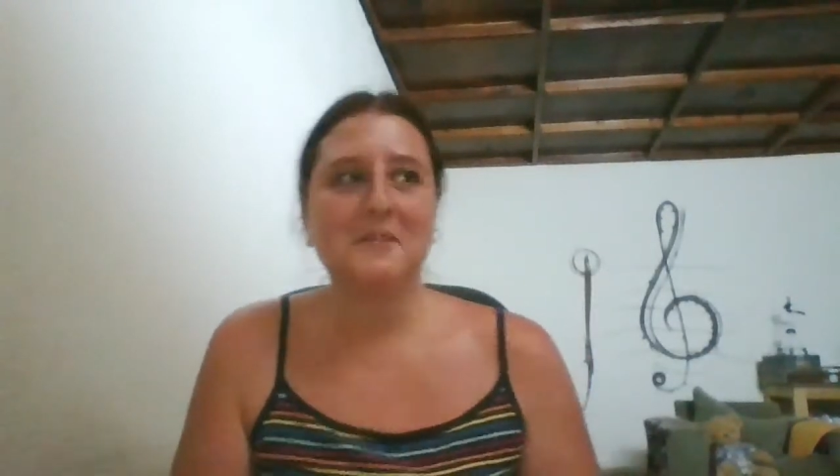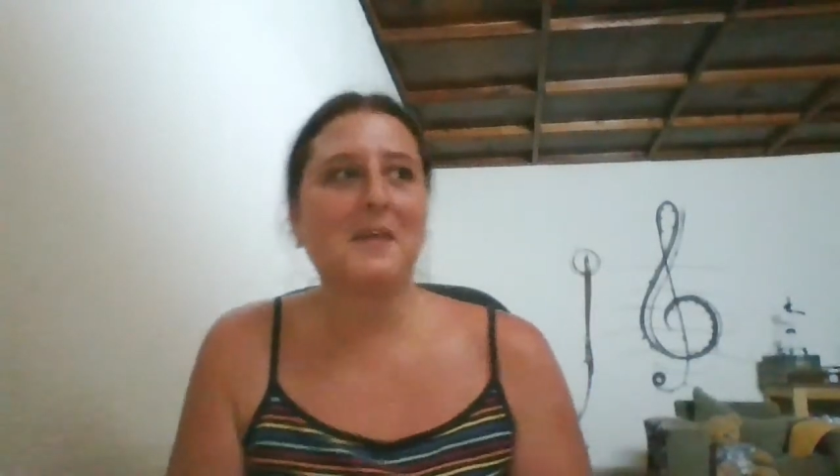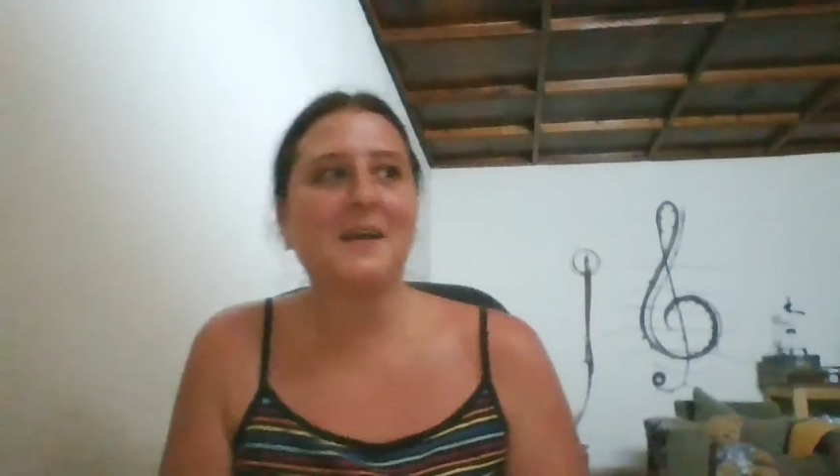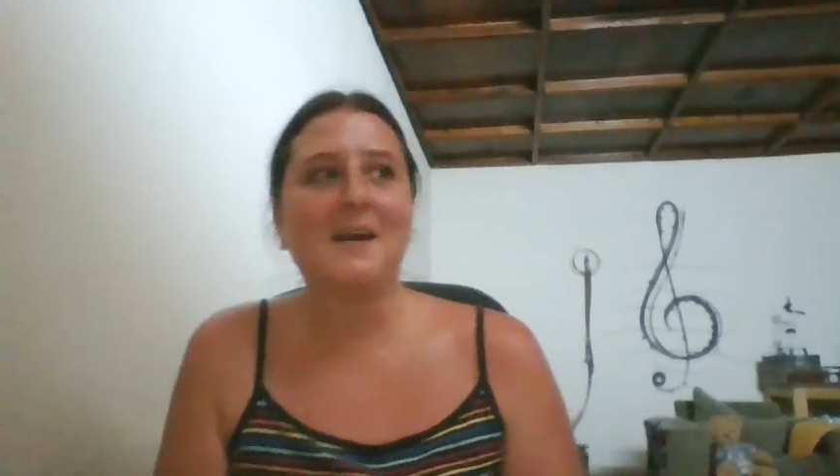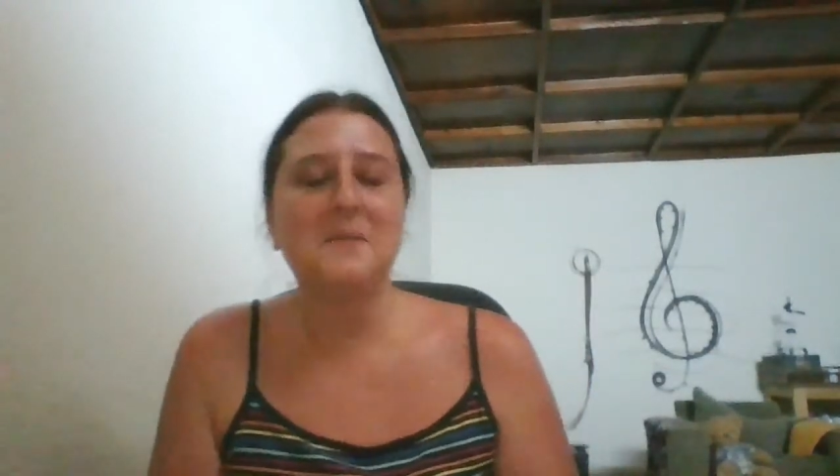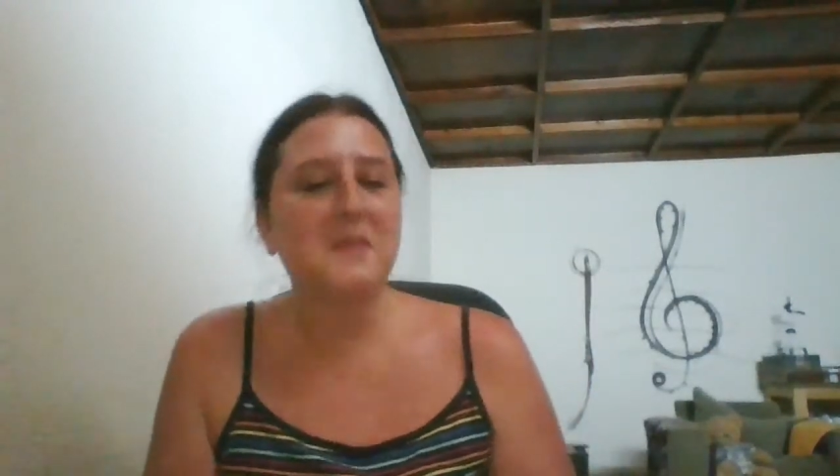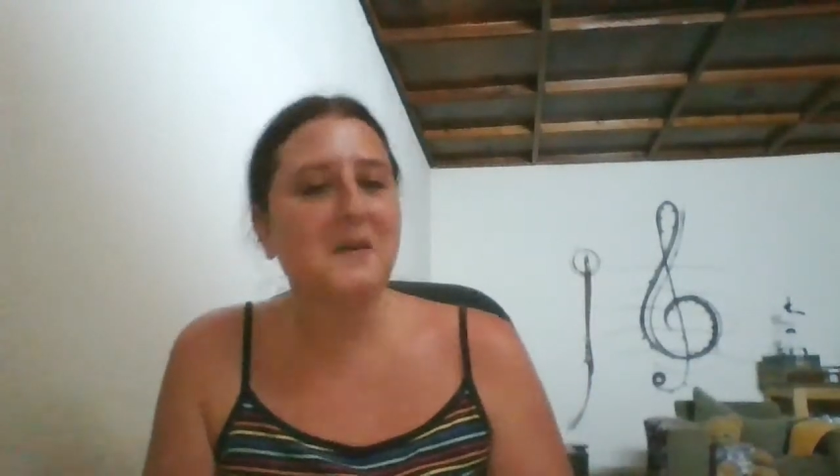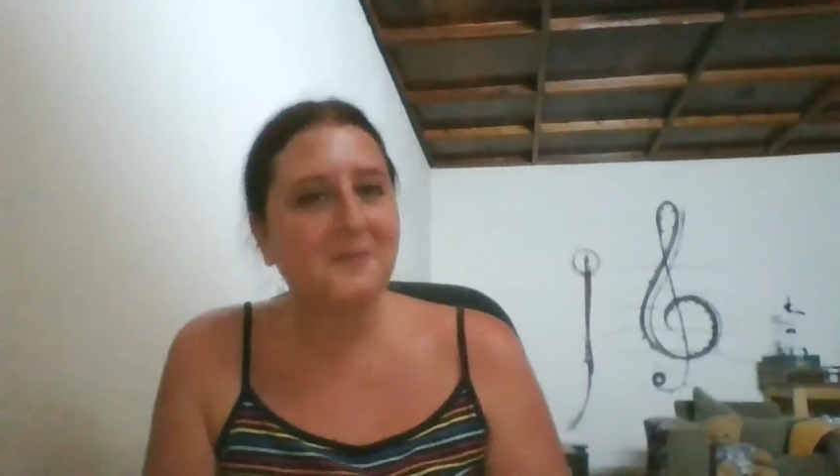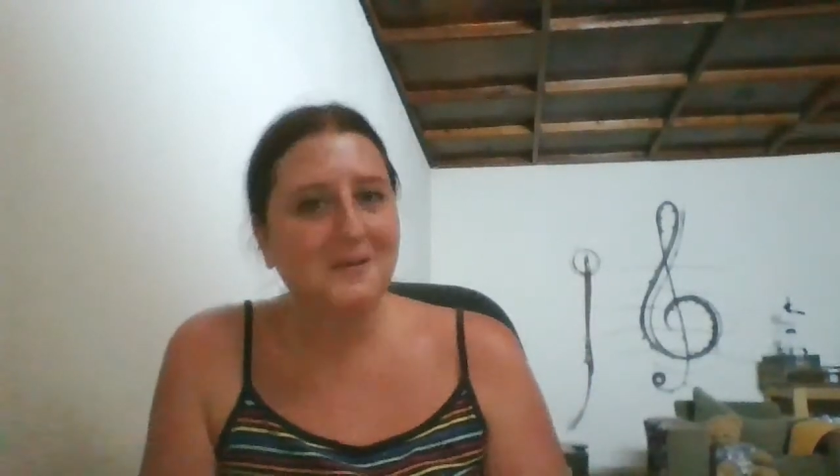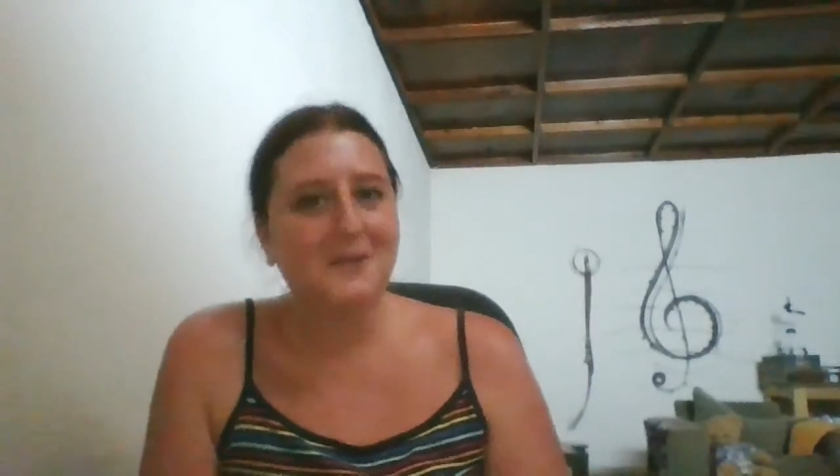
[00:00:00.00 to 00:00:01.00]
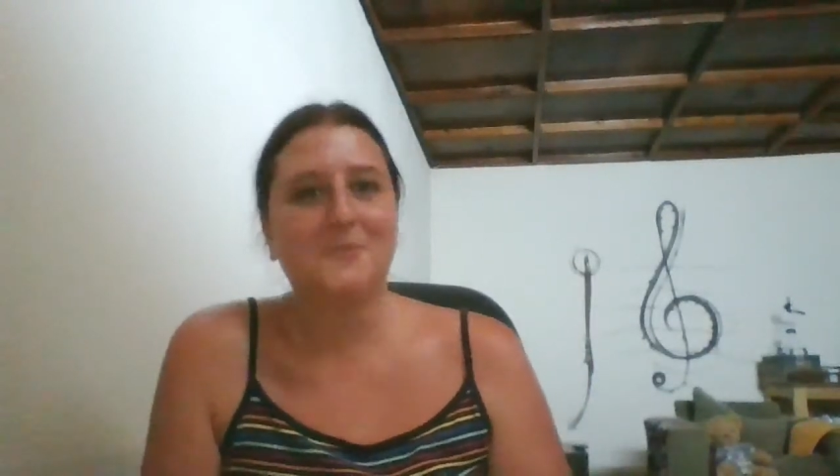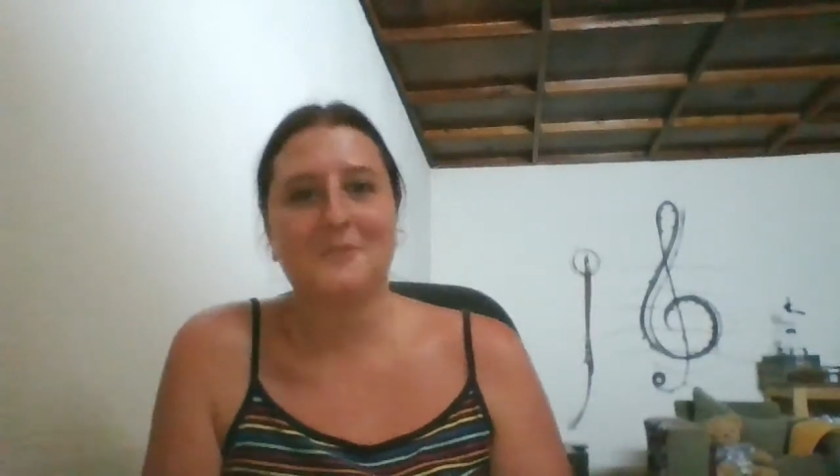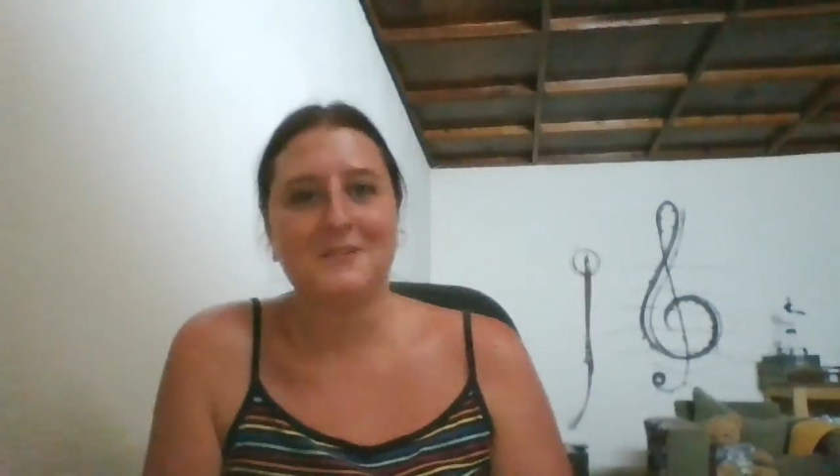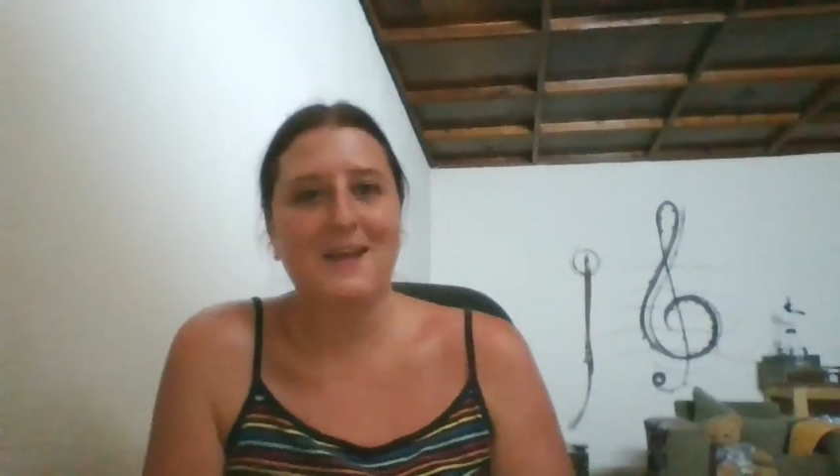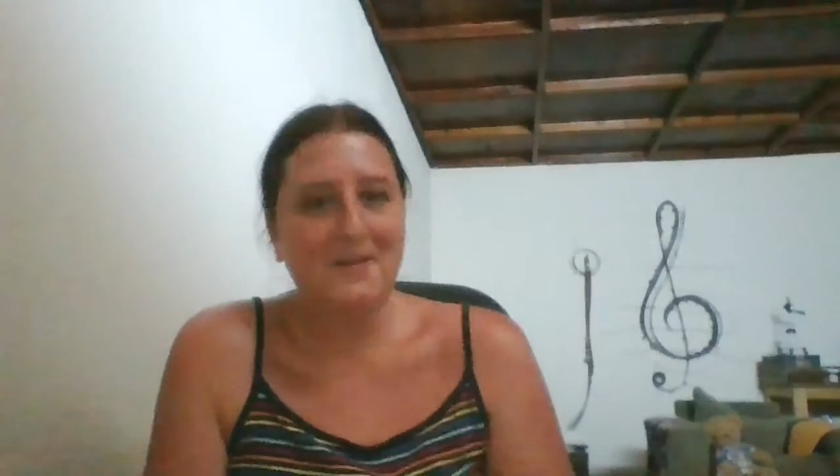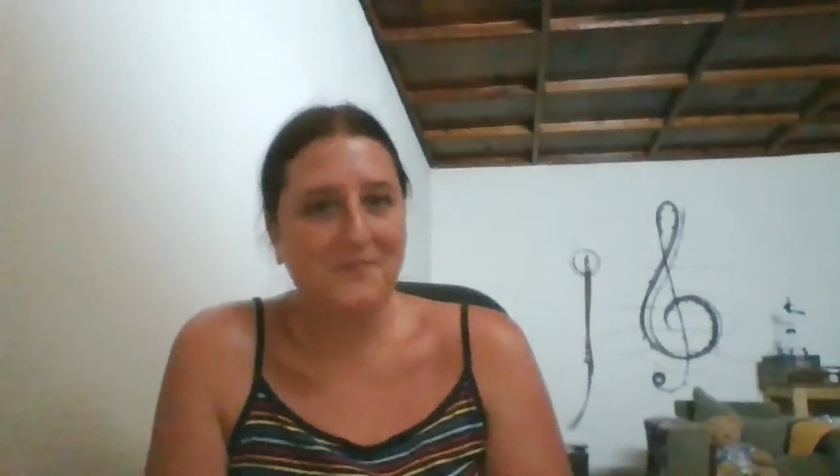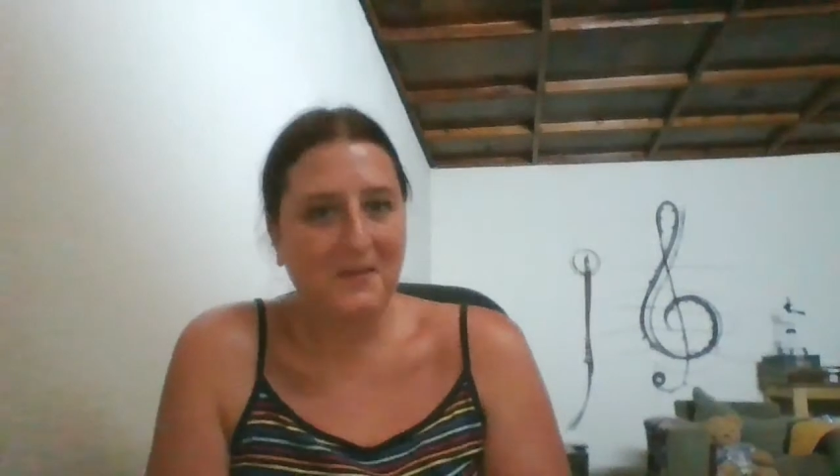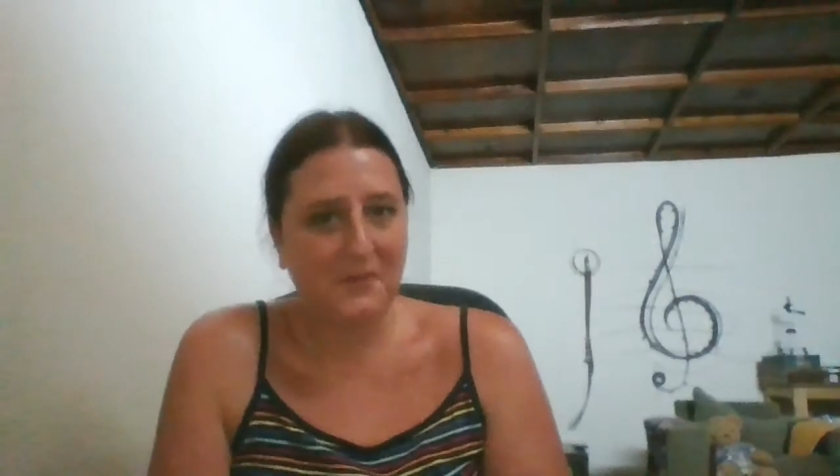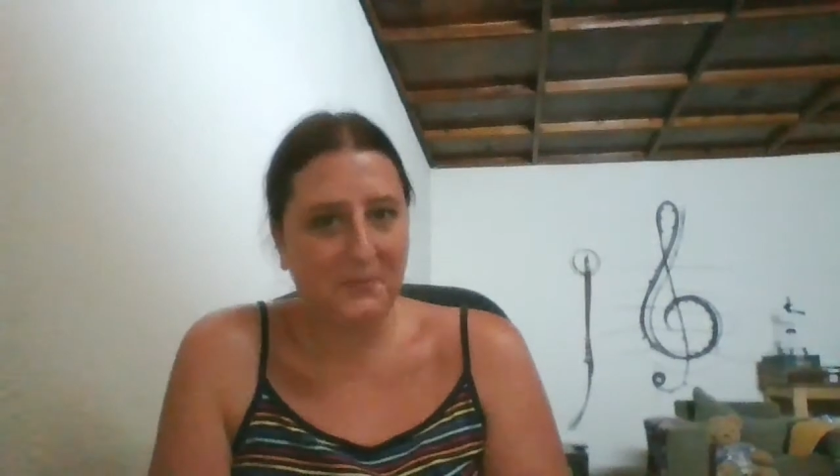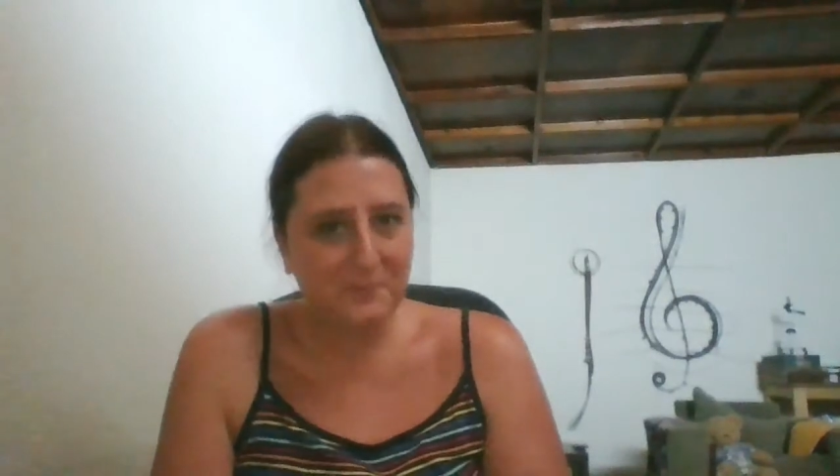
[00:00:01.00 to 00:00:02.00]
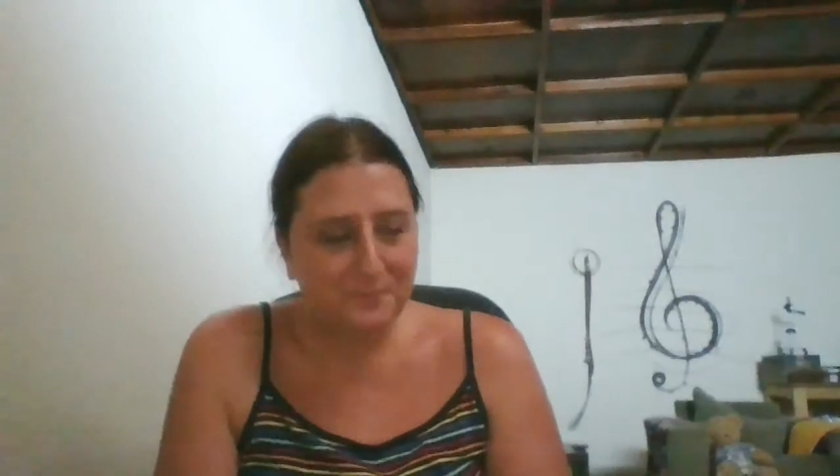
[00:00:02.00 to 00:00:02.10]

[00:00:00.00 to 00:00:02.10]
think I'm the only one having them.